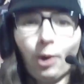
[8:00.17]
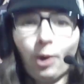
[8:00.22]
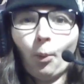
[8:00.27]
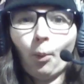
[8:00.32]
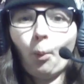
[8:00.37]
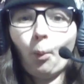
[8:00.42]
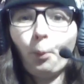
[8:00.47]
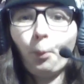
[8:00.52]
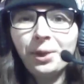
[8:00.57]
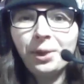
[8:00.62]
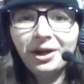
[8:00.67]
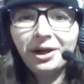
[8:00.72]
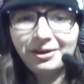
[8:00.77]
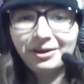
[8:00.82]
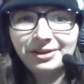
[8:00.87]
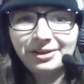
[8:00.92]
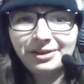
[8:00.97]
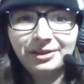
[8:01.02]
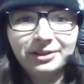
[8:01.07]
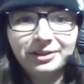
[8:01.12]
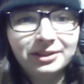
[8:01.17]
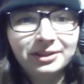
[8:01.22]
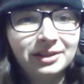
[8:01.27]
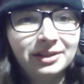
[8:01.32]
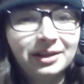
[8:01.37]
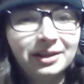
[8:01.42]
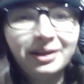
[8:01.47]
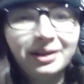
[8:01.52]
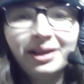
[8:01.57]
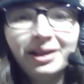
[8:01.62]
We are
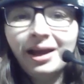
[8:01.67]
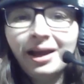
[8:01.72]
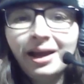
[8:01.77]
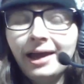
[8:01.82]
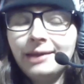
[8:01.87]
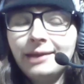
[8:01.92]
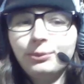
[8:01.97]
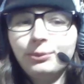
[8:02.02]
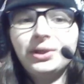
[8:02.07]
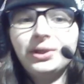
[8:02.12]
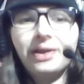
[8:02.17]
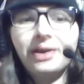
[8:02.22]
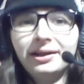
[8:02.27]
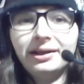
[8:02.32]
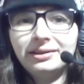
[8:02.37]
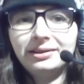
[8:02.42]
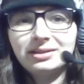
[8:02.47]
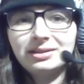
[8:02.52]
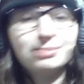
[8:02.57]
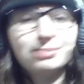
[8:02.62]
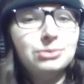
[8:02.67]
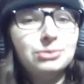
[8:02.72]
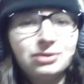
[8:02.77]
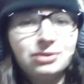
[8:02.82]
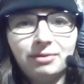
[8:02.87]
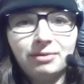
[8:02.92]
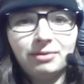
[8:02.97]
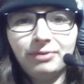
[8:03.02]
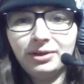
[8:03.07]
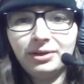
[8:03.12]
here. And we got this music
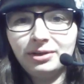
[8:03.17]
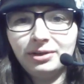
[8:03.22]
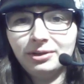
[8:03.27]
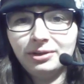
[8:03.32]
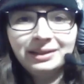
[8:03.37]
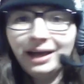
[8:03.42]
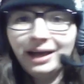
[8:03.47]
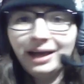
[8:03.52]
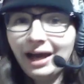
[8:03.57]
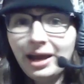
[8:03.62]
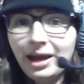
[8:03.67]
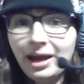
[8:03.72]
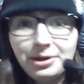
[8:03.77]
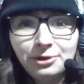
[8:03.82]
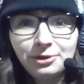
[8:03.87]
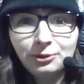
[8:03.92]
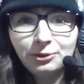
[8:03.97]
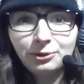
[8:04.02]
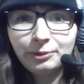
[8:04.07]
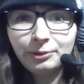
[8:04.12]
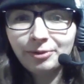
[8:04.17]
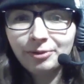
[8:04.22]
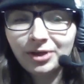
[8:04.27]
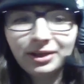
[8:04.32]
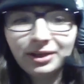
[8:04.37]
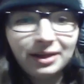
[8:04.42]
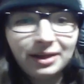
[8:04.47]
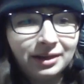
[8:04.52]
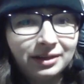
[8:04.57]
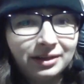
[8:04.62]
video. I knew we were gonna
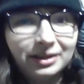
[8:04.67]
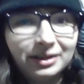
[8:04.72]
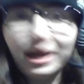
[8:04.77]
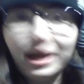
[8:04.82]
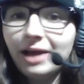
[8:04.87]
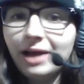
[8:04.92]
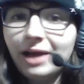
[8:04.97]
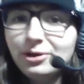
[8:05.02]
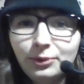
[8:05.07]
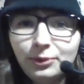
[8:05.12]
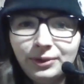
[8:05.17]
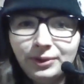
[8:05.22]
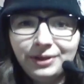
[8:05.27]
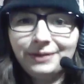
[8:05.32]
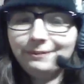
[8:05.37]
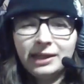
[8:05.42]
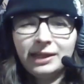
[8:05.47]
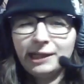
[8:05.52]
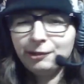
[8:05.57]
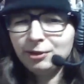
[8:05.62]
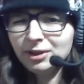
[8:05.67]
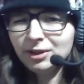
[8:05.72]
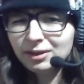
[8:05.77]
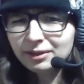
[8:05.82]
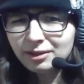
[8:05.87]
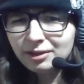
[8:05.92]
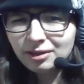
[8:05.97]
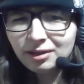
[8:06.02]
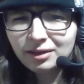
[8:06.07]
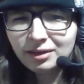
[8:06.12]
get it. I knew it. They were a
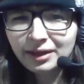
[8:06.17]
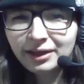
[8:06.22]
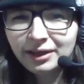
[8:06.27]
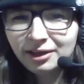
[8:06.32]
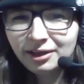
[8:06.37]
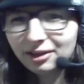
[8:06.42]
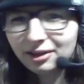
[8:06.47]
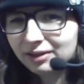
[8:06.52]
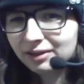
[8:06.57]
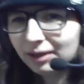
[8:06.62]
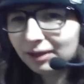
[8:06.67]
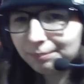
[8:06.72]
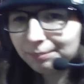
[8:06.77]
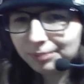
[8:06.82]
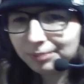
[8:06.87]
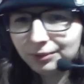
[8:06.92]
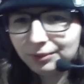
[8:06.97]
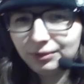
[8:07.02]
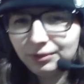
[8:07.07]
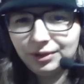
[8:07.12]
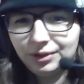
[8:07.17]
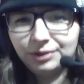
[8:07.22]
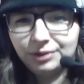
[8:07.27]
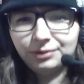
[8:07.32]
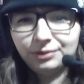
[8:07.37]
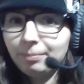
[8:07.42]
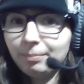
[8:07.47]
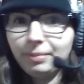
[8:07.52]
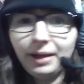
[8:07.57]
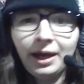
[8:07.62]
little late on the upload though,
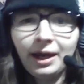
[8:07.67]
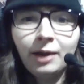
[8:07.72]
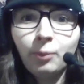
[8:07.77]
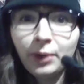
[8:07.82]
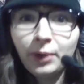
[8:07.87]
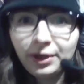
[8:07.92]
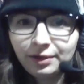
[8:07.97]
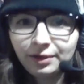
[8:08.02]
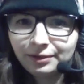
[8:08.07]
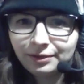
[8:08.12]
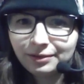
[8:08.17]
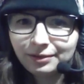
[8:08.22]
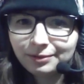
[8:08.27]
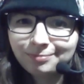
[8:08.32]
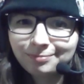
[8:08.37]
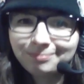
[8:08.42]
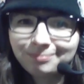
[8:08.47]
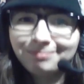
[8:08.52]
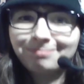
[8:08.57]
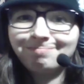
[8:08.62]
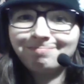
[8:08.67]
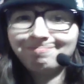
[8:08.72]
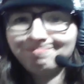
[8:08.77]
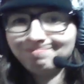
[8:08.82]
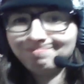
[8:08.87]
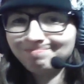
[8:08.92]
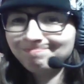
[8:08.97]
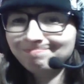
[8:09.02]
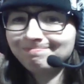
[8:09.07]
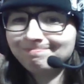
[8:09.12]
but I waited.
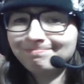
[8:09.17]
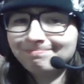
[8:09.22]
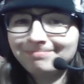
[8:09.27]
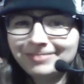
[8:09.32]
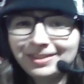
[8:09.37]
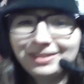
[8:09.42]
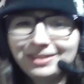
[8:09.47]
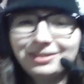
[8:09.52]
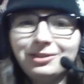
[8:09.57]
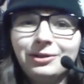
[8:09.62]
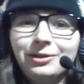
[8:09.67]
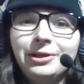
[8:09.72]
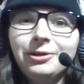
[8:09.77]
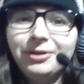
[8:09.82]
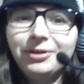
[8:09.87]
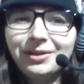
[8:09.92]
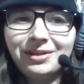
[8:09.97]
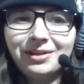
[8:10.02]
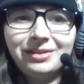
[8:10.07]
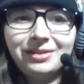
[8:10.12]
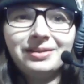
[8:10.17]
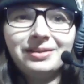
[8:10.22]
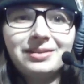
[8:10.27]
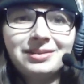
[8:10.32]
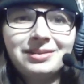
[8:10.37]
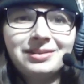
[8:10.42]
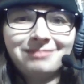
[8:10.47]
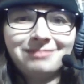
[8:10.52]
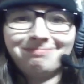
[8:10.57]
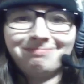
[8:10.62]
So here it is.
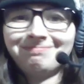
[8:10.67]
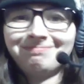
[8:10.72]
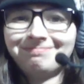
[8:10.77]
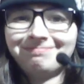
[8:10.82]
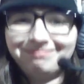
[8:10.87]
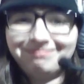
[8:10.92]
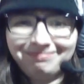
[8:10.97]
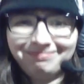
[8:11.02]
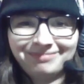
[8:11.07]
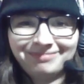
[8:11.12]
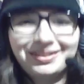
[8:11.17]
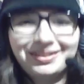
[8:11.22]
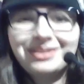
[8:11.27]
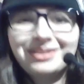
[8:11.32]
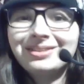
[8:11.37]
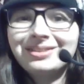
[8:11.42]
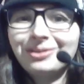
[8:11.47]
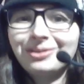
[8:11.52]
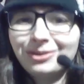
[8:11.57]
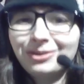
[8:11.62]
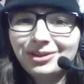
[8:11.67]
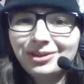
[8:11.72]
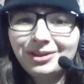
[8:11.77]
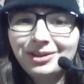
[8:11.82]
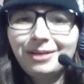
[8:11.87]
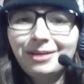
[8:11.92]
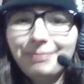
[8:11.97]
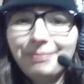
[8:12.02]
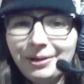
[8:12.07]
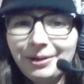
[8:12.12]
Solar
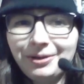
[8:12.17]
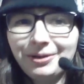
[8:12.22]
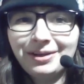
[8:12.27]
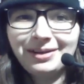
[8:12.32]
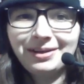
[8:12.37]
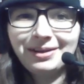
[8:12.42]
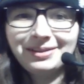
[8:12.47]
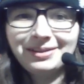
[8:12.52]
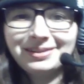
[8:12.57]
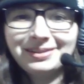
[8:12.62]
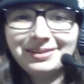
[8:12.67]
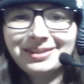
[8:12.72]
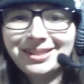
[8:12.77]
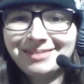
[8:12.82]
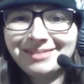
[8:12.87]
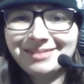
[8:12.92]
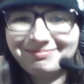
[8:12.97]
Paradise.